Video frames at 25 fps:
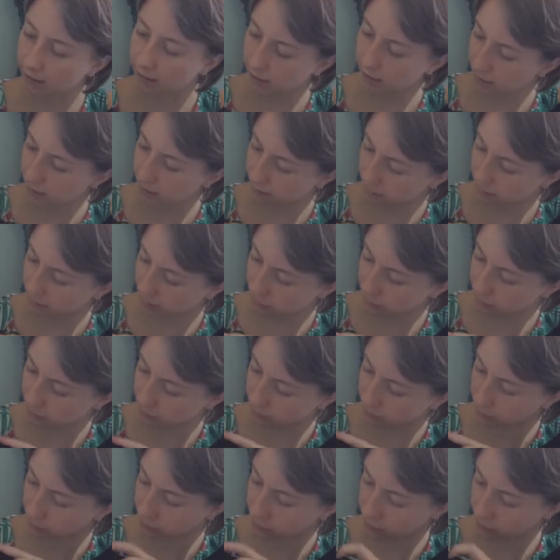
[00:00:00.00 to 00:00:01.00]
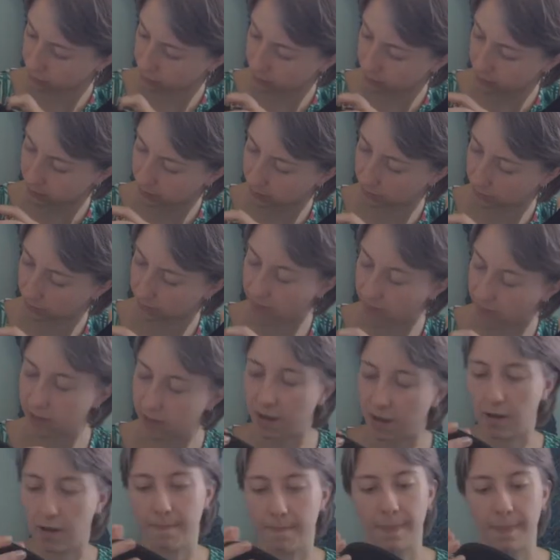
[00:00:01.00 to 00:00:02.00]
think it's actually just because
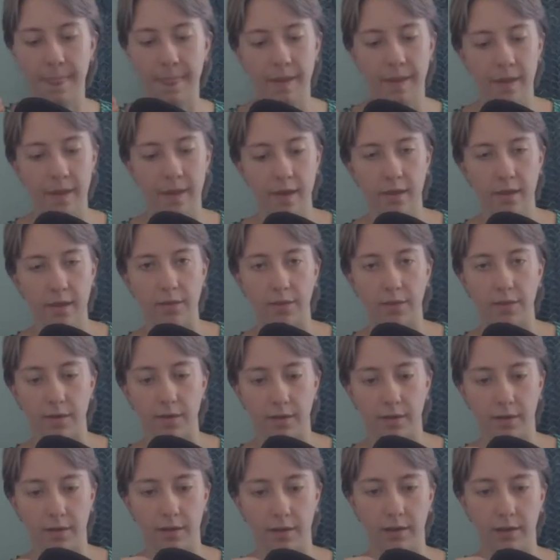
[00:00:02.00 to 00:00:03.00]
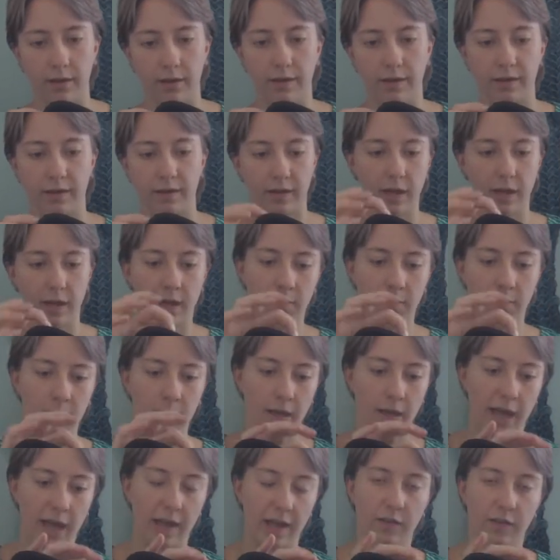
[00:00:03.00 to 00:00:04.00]
the
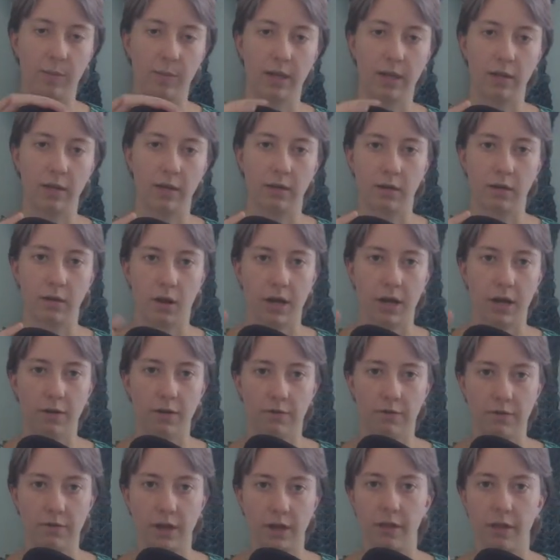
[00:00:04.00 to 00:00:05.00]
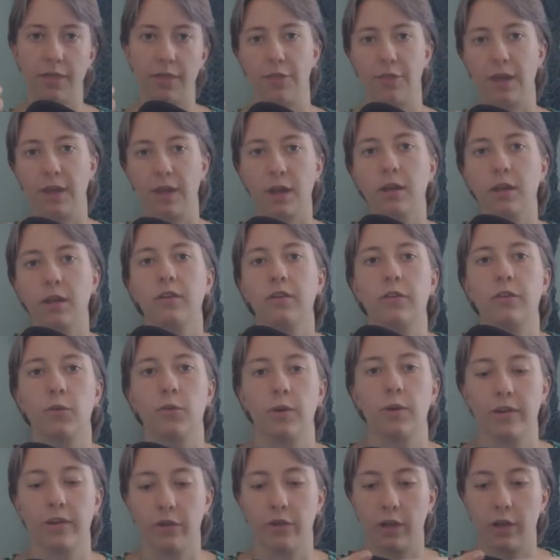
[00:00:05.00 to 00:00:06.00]
seam has been kind of done thicker,
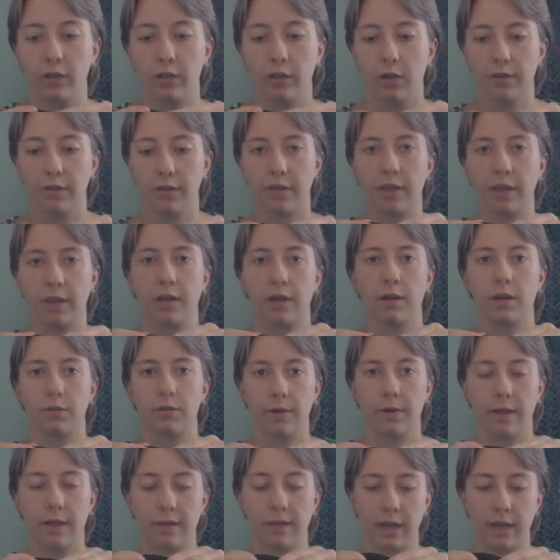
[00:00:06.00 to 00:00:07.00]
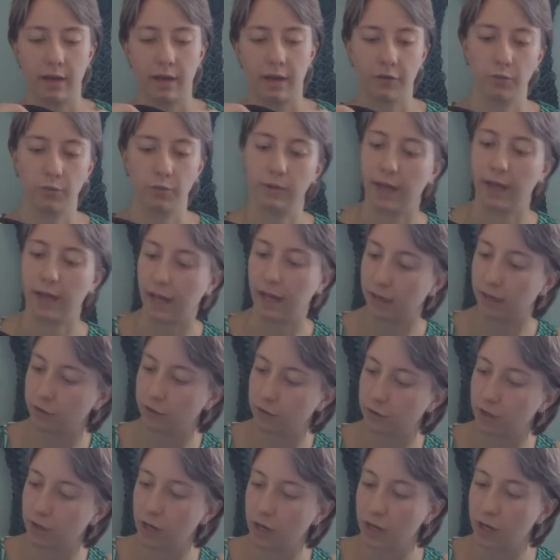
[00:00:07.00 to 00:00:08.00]
so it's a lot thicker around the actual
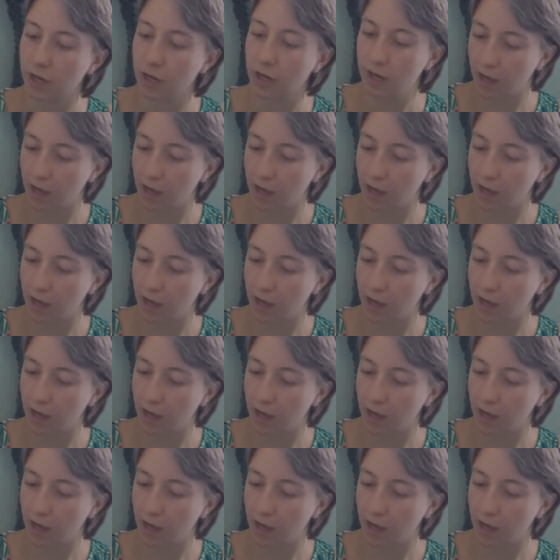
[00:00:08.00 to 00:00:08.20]
edge.